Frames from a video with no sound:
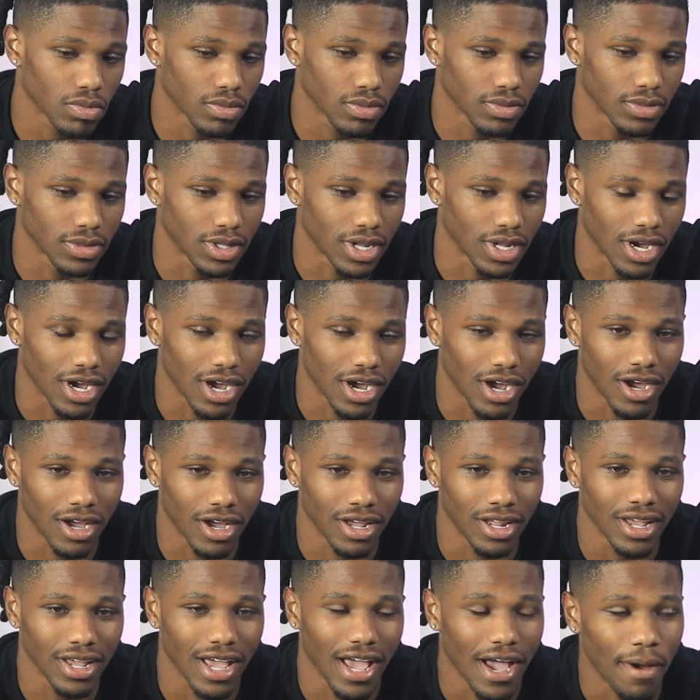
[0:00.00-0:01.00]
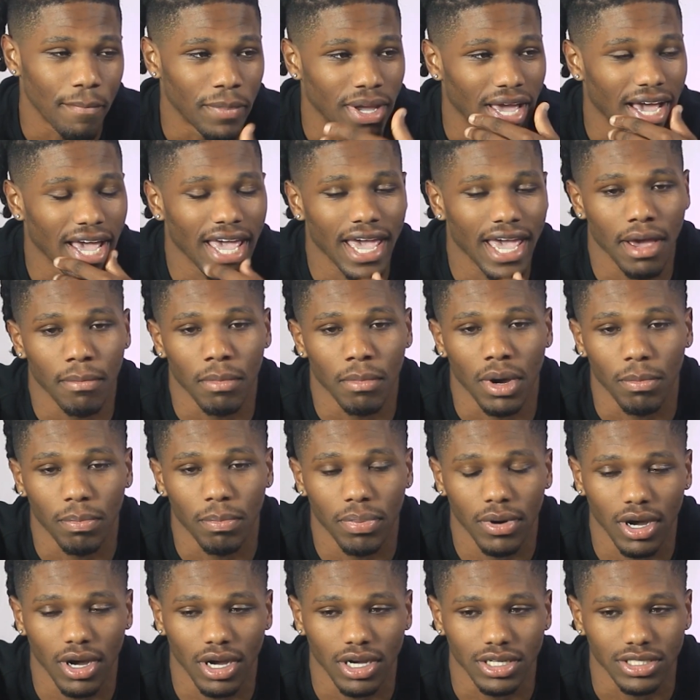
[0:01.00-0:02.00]
Nah, I mean I had my
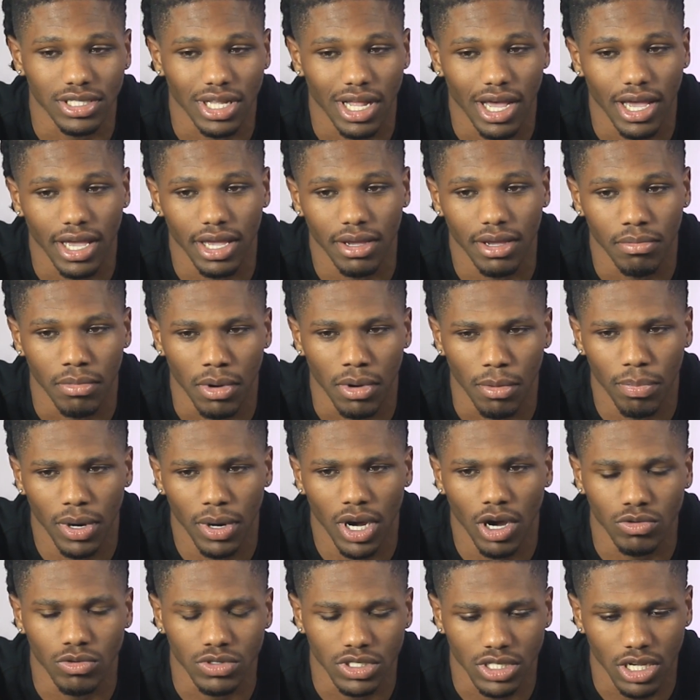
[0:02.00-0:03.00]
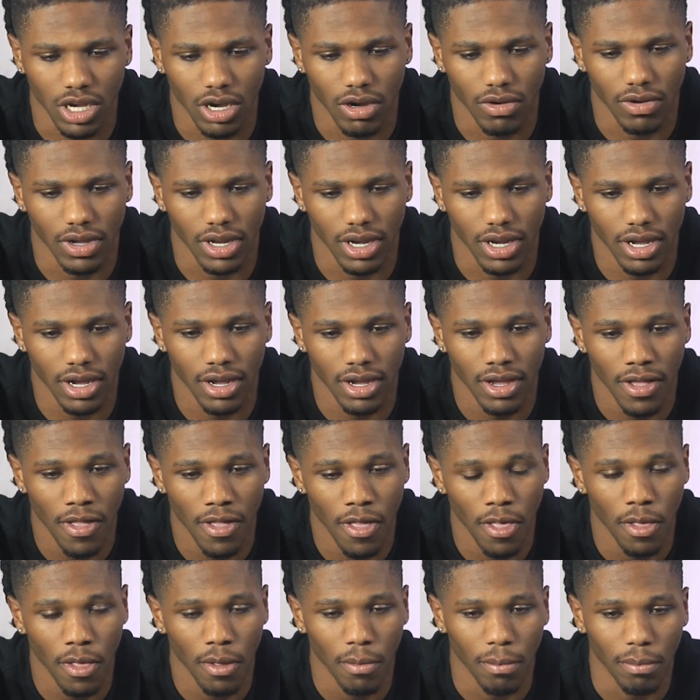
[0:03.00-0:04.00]
pops. Like my pop was always there,
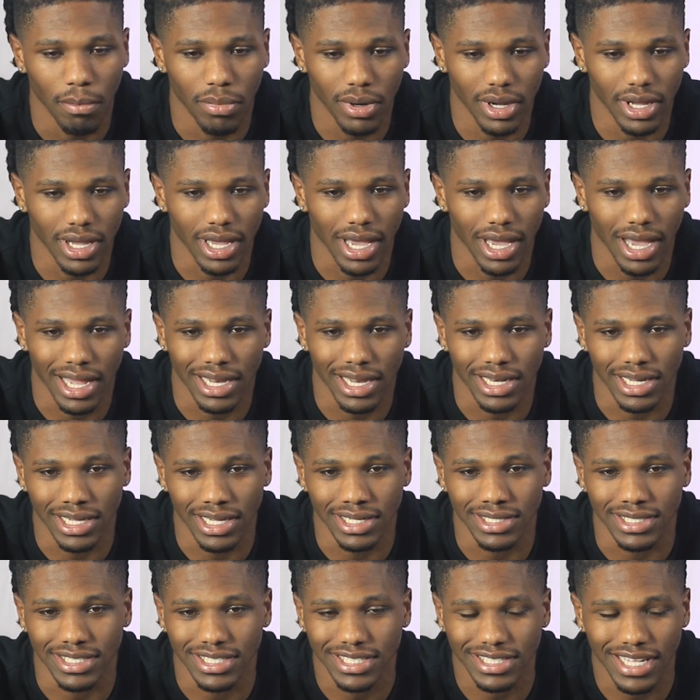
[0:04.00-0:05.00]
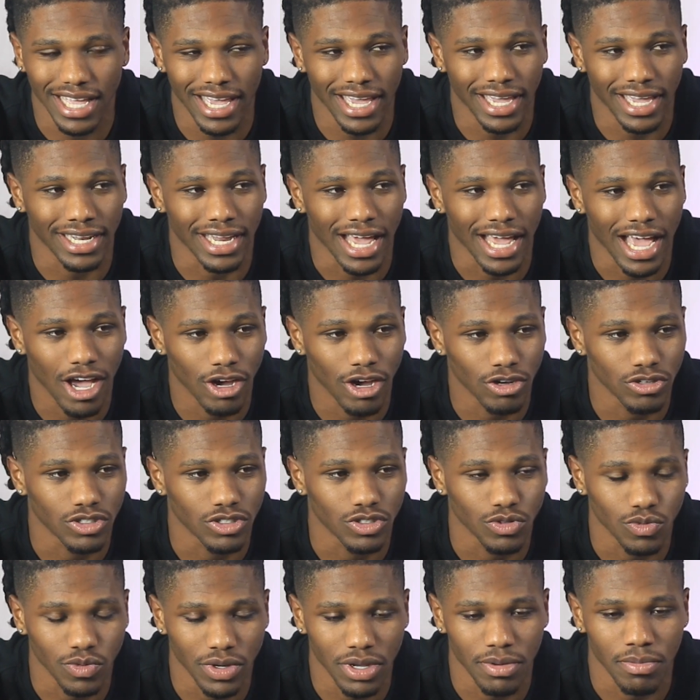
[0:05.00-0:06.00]
but I didn't stay in the
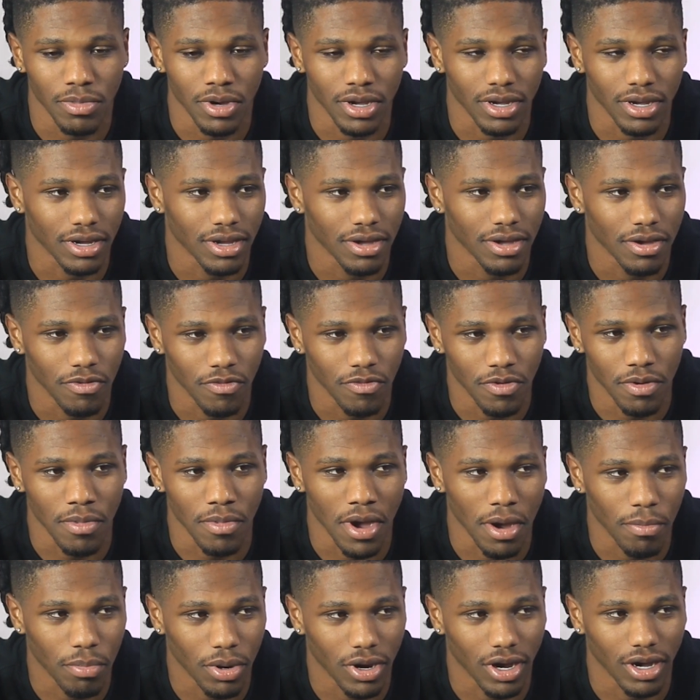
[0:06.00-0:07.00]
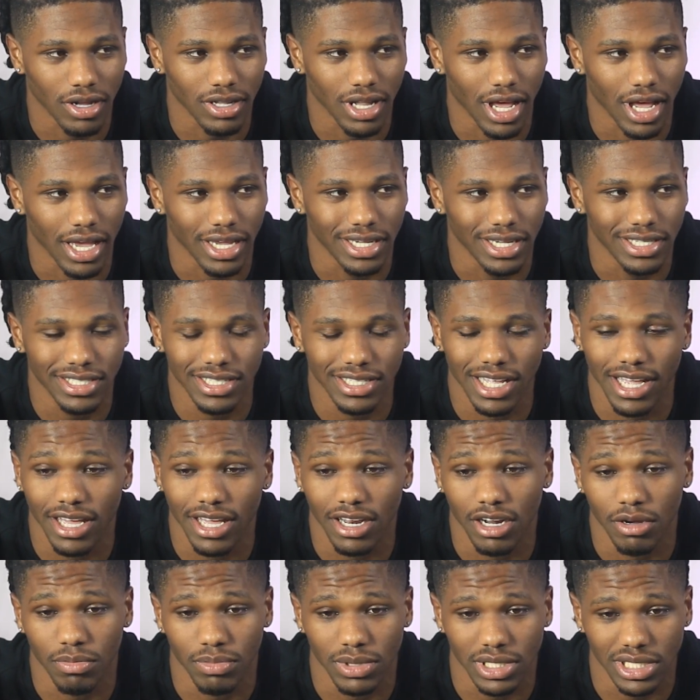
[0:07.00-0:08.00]
house with my pop. Like he
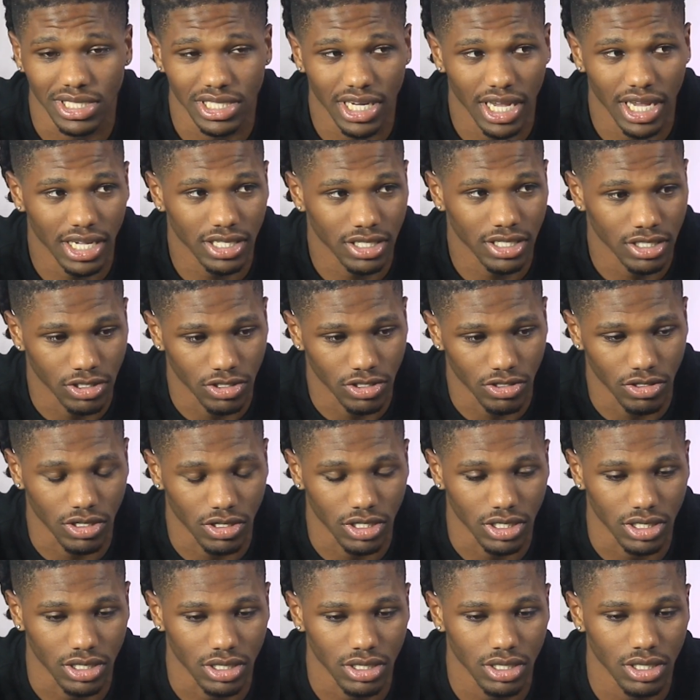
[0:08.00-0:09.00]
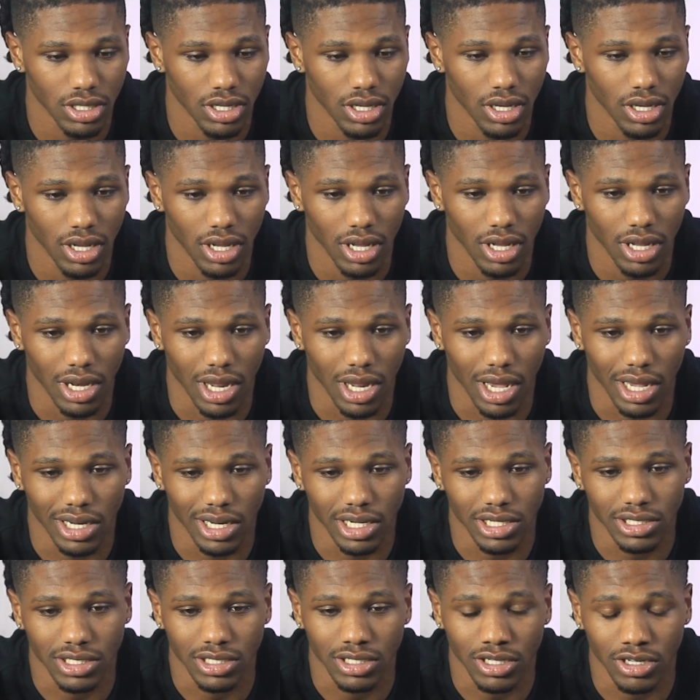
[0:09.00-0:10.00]
stayed up in Jackson, Georgia. Like
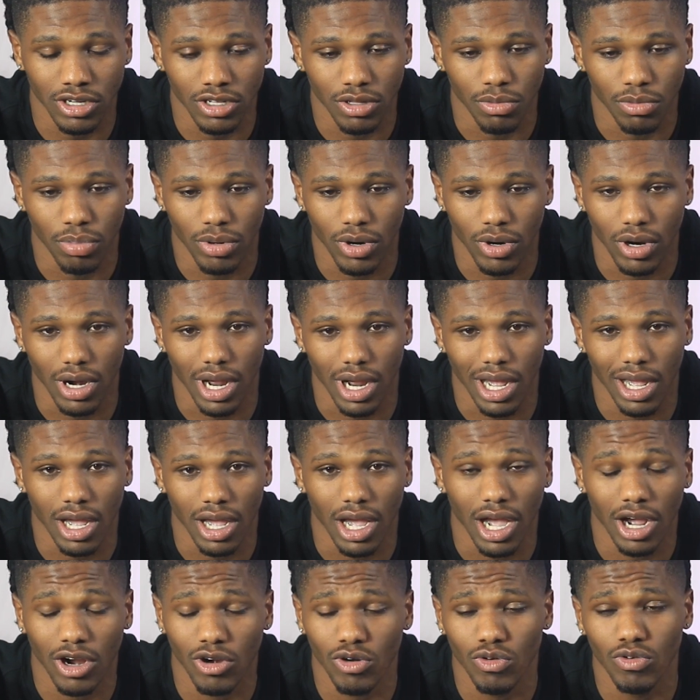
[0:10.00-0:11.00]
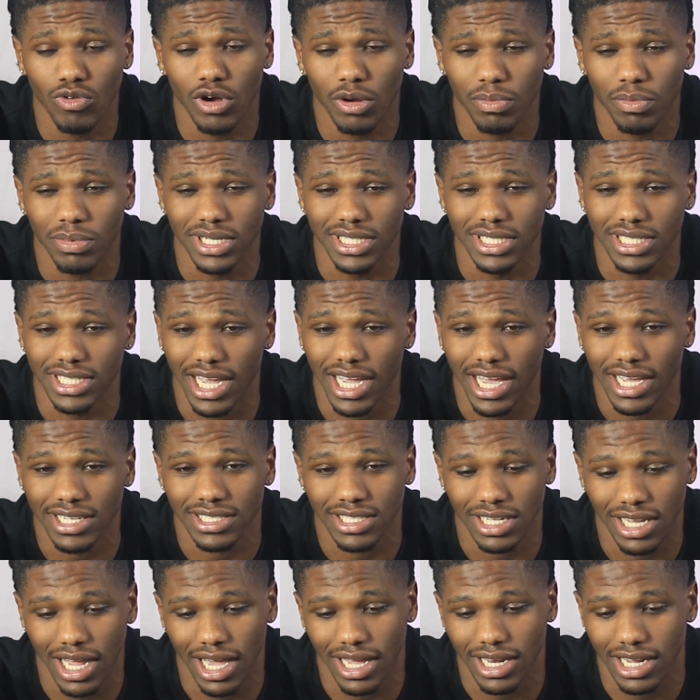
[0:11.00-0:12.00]
that's another part. I grew up in
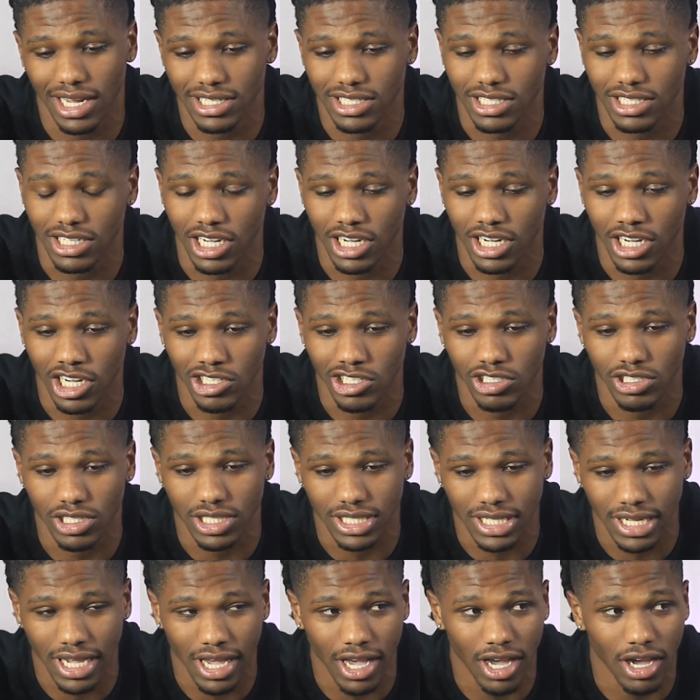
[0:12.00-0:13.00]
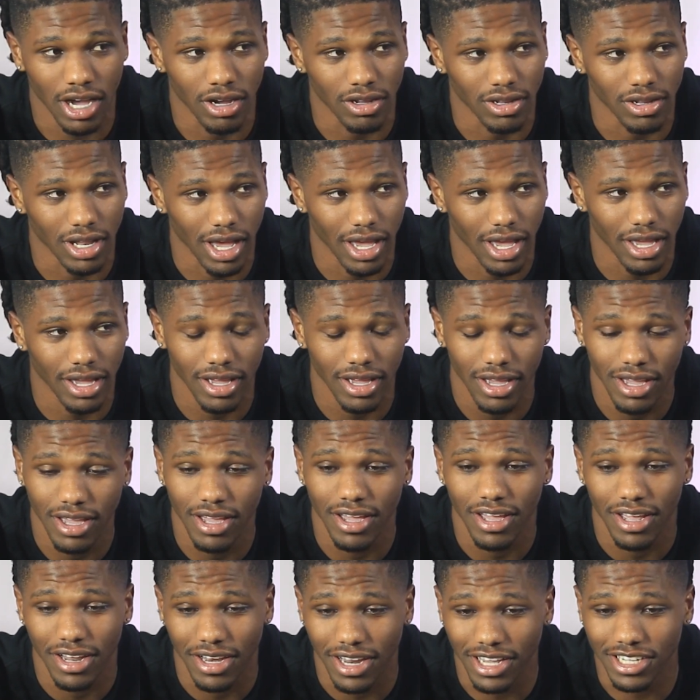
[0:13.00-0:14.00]
Jackson. Like that's a country town. Like
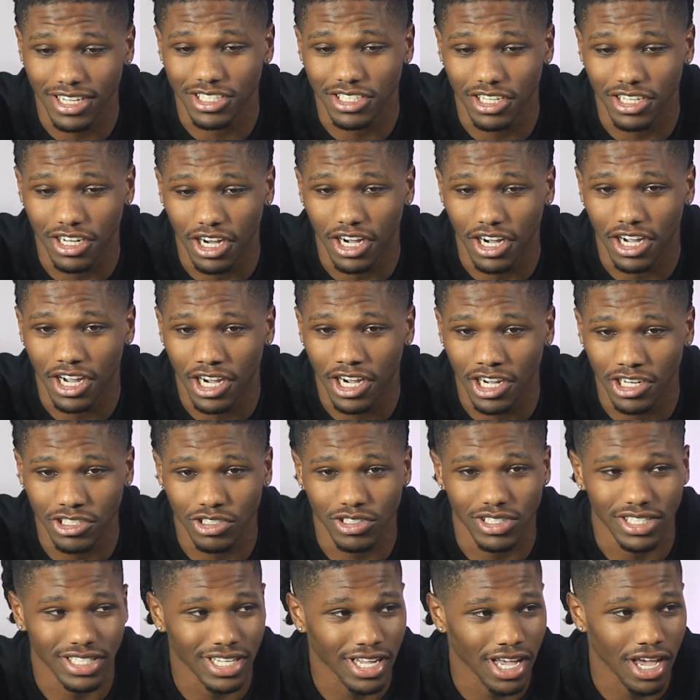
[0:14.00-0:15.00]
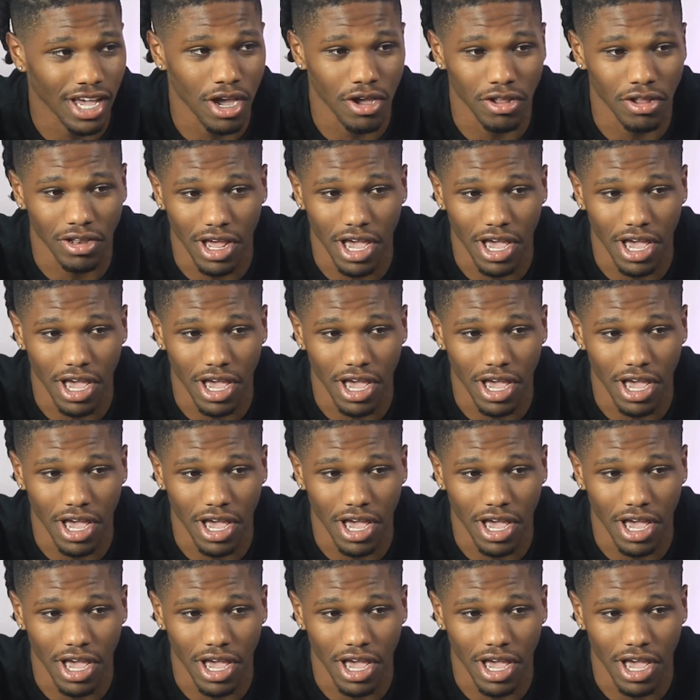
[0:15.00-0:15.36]
that's a country town.